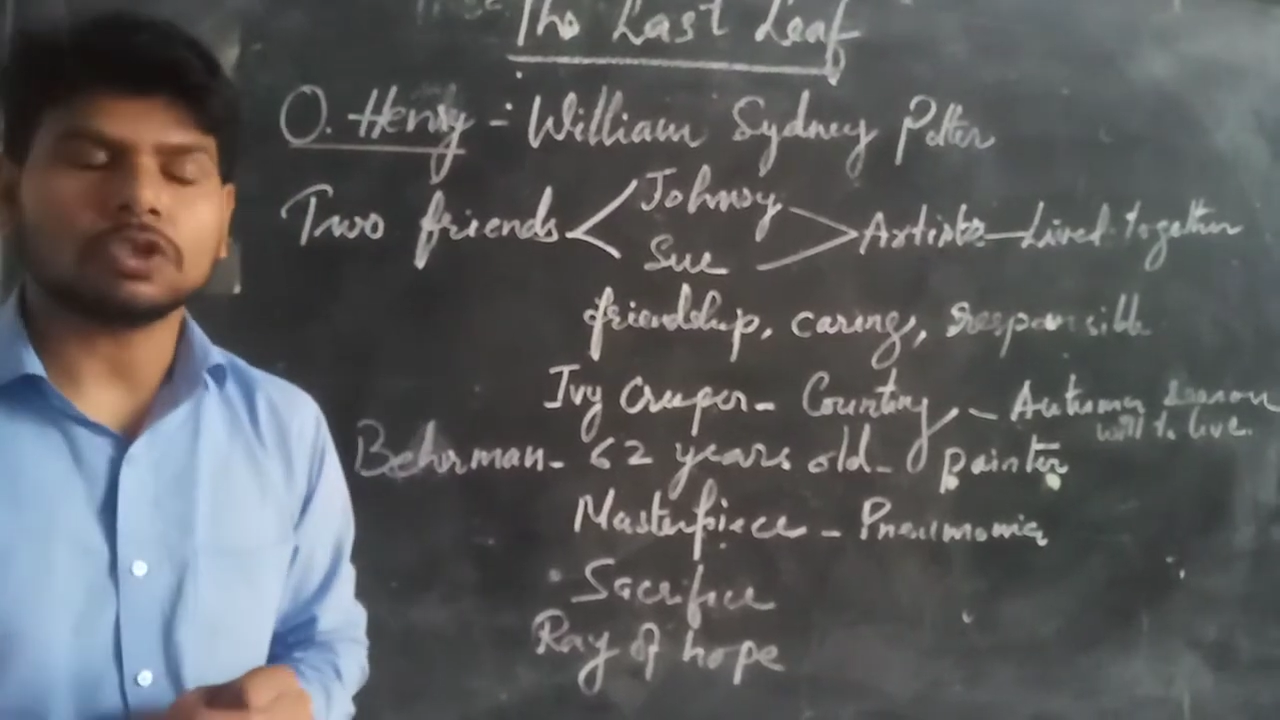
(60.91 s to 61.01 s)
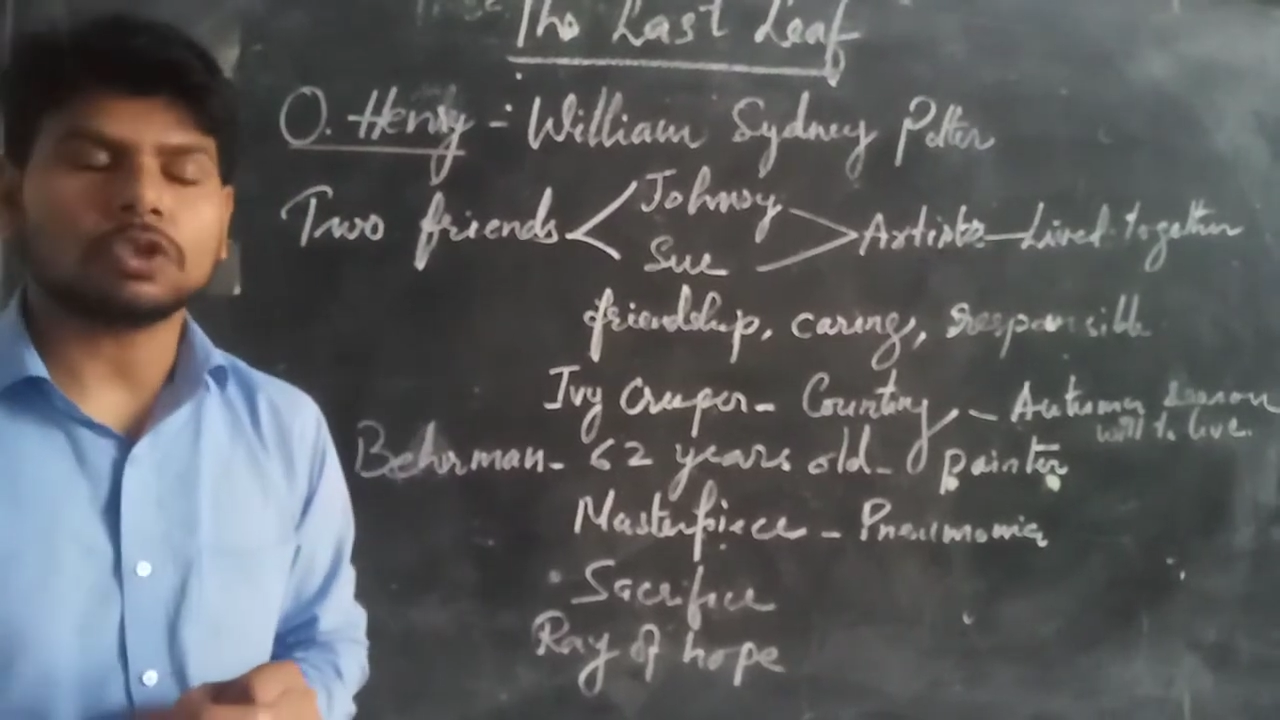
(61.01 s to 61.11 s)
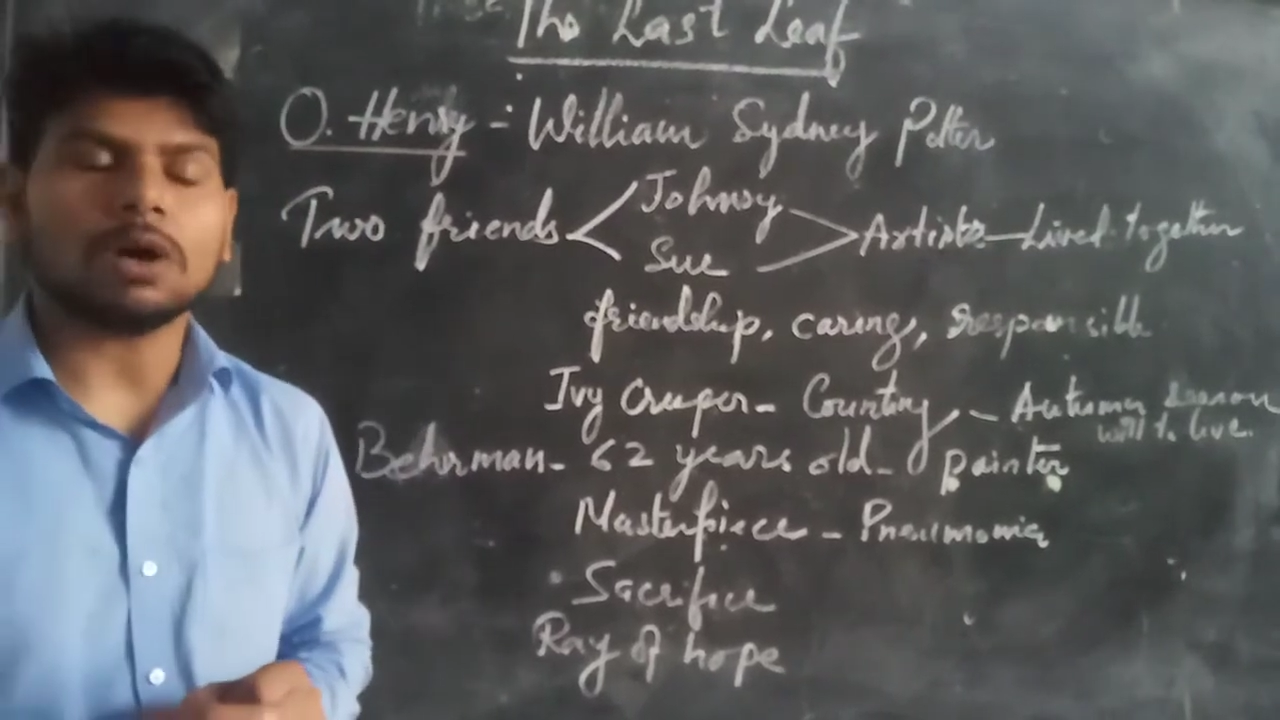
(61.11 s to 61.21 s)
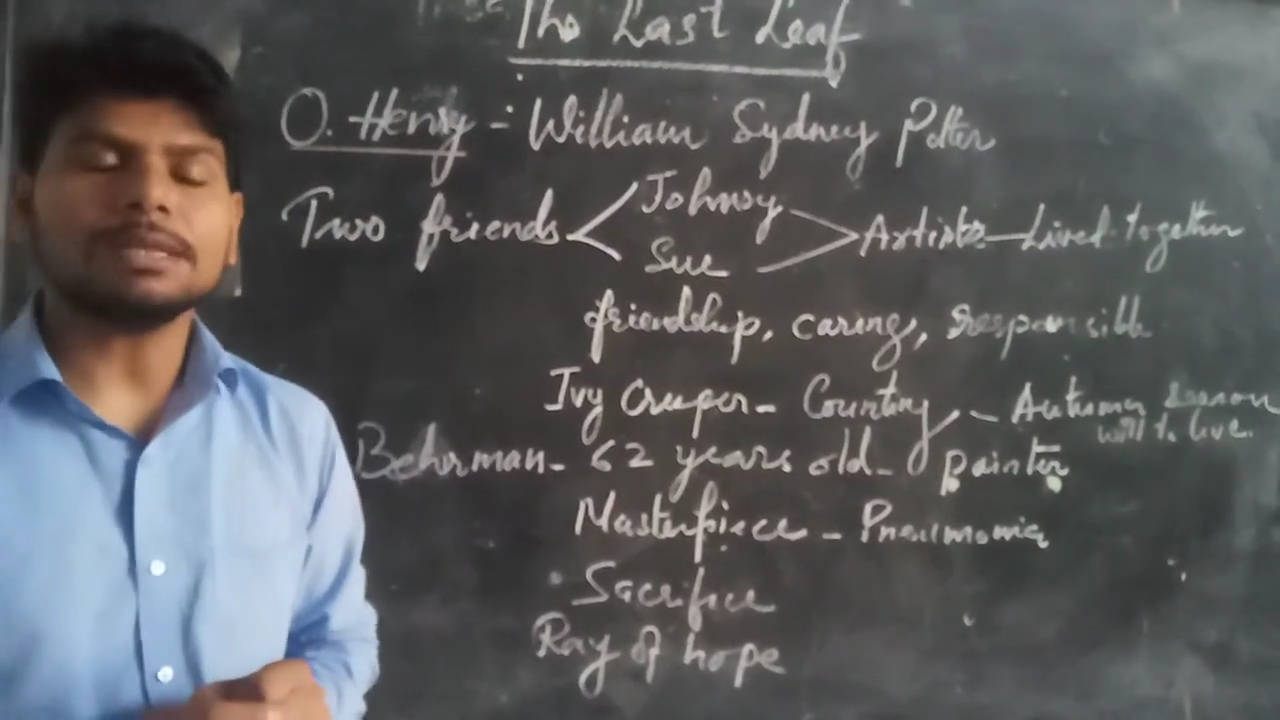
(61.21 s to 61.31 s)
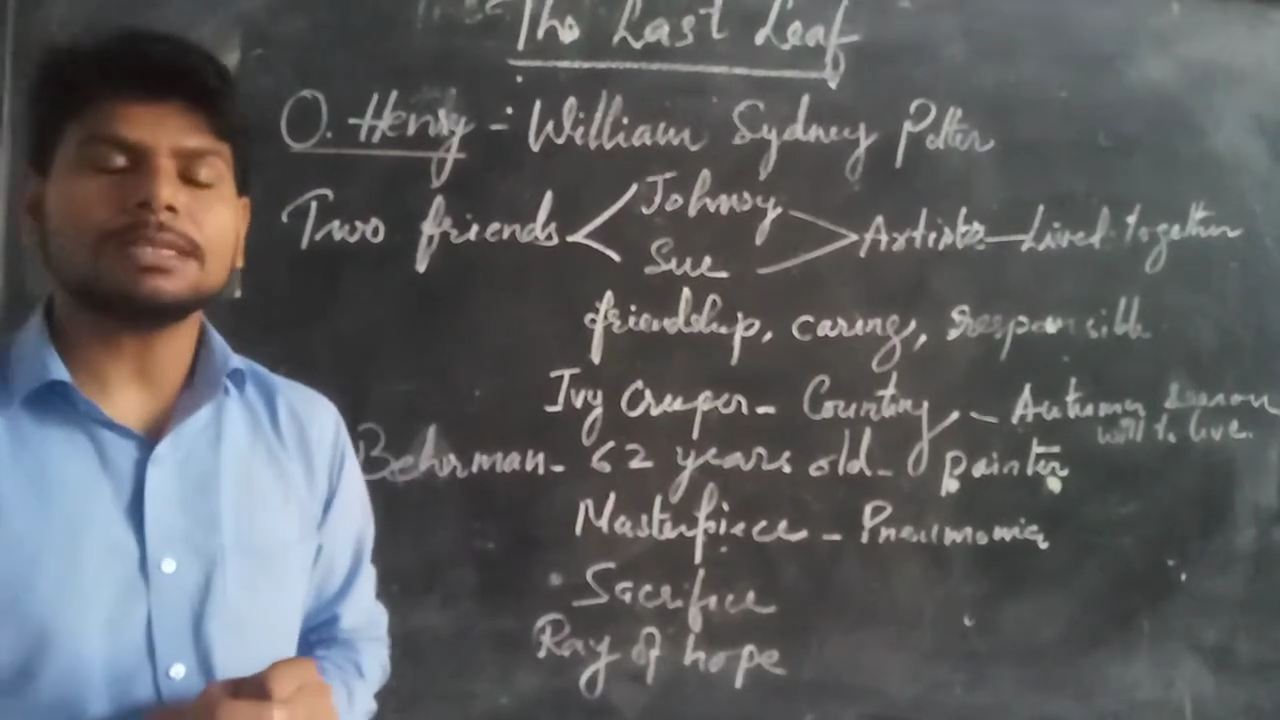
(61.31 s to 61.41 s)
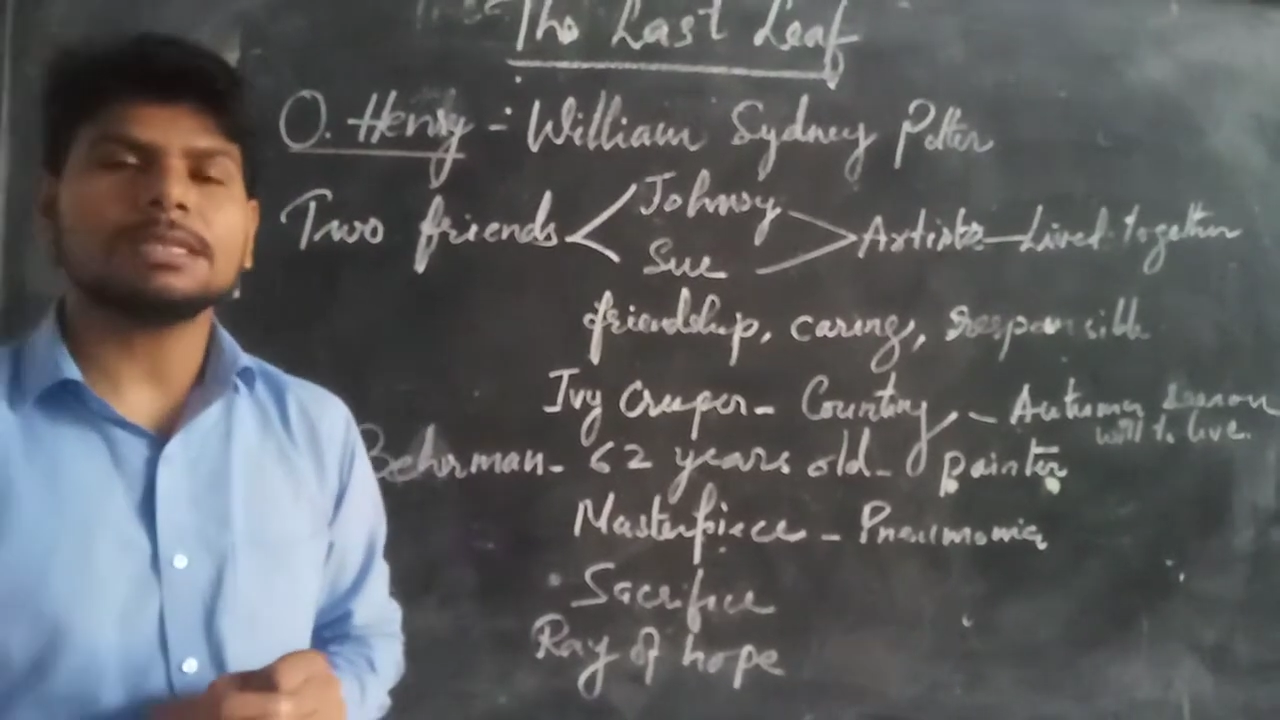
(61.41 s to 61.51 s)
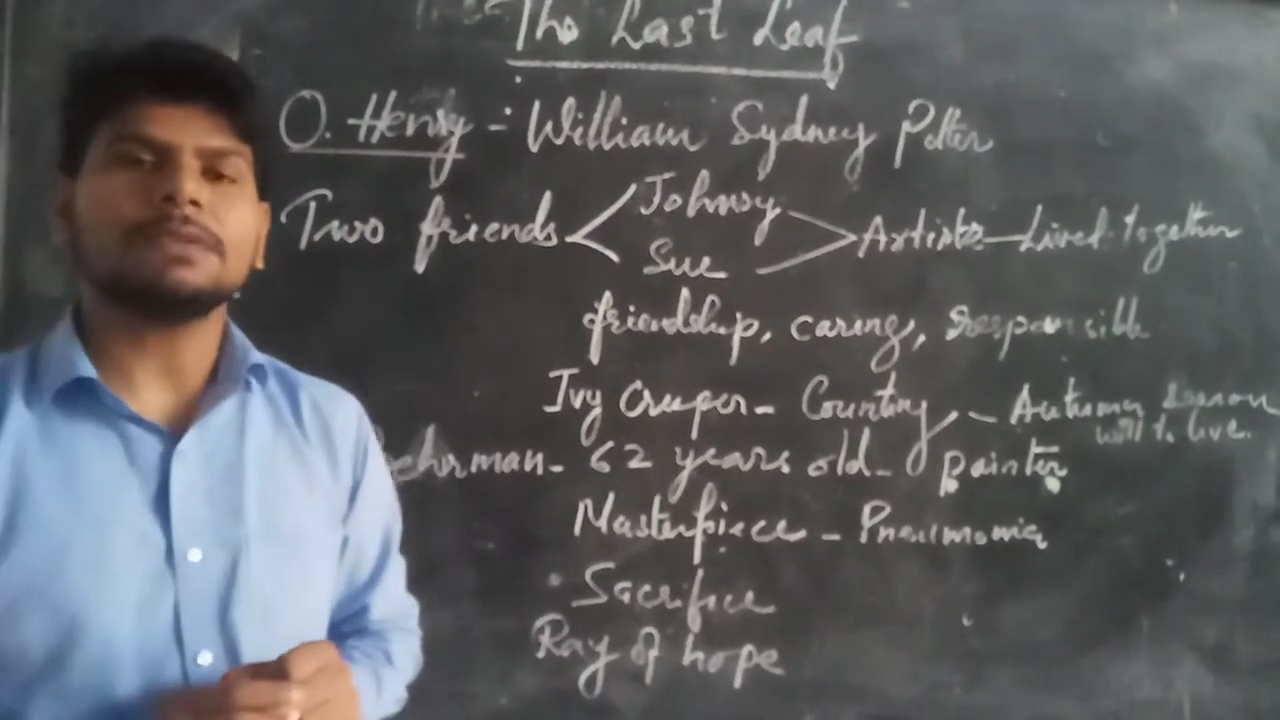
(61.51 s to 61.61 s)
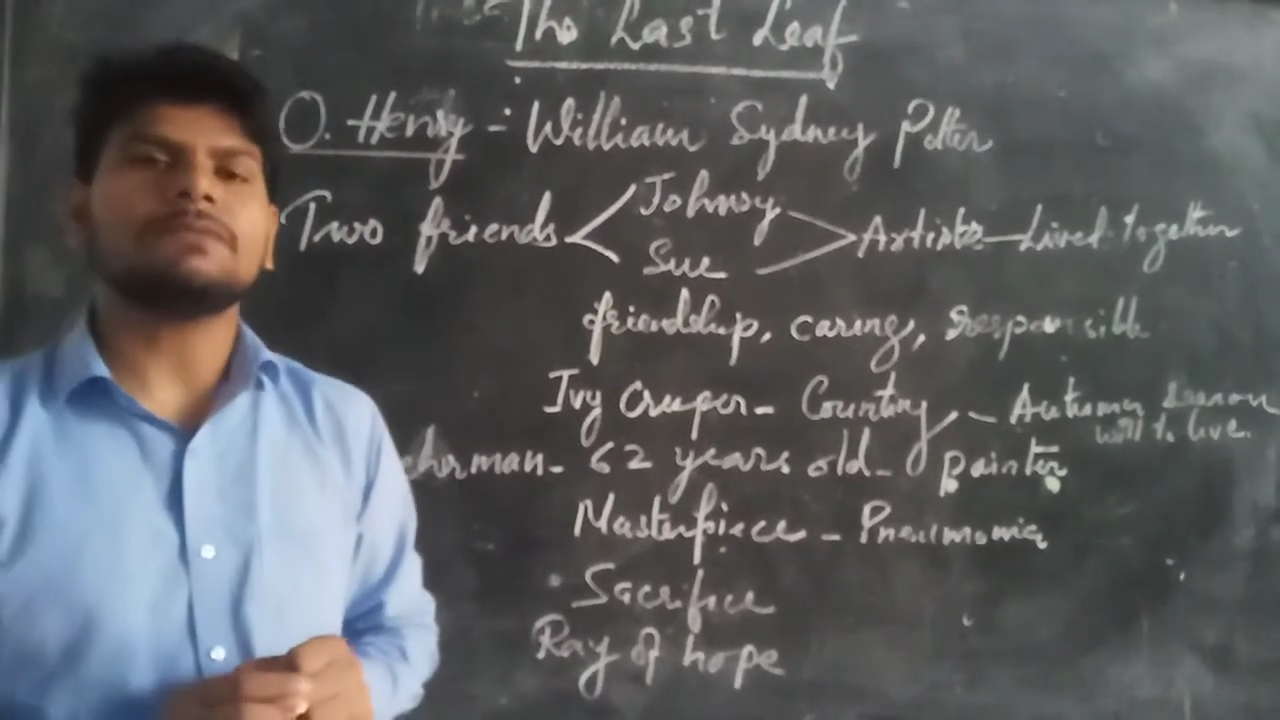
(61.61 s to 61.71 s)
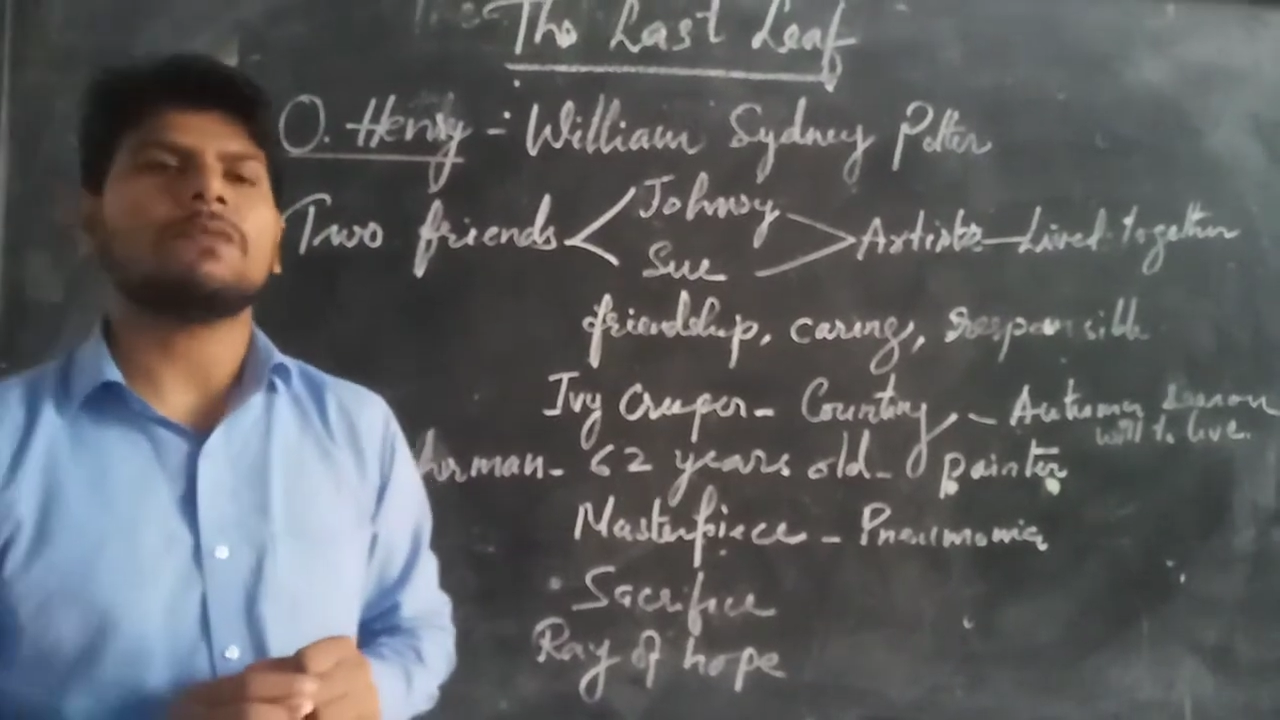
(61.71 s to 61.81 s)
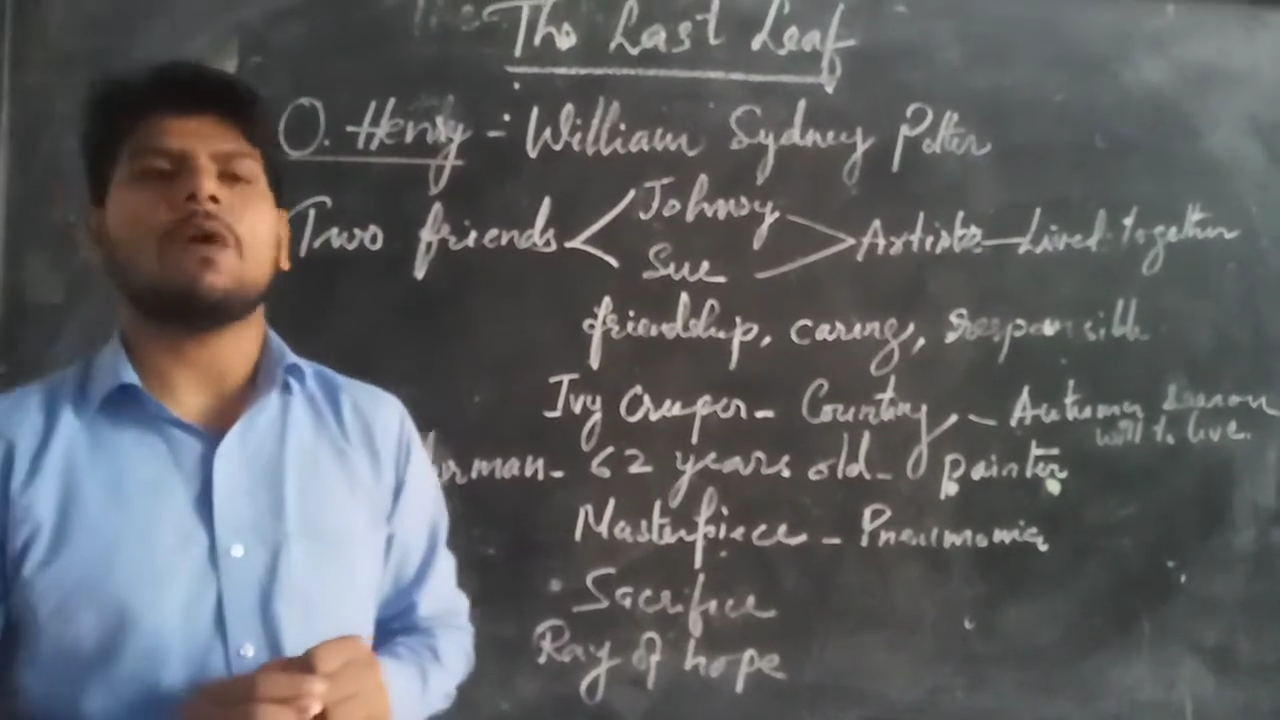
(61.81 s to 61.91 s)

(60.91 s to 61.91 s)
John C.